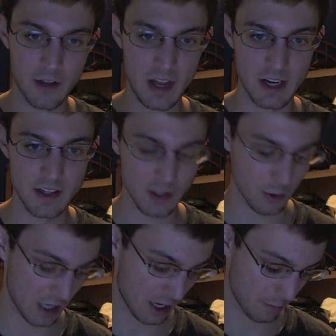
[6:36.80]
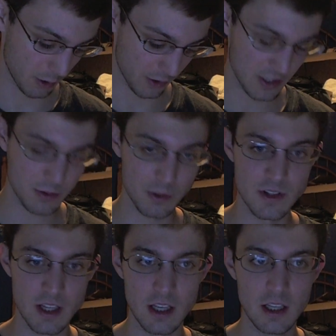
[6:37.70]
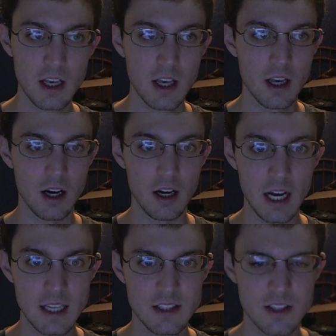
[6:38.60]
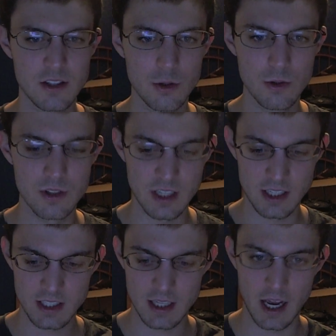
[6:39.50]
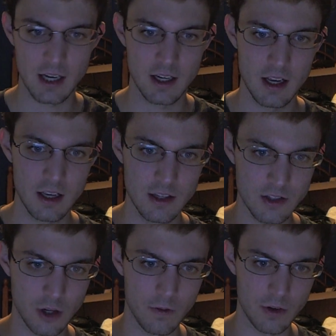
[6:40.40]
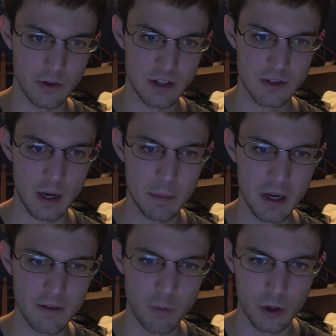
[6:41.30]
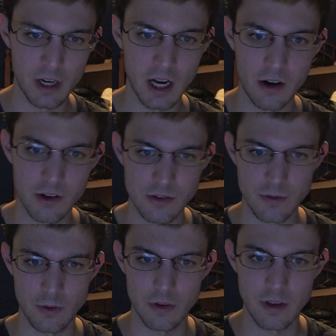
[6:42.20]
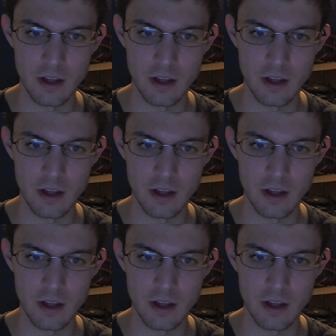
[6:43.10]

and then it does go down, but this was the S26 Tech server. This I paid $40 for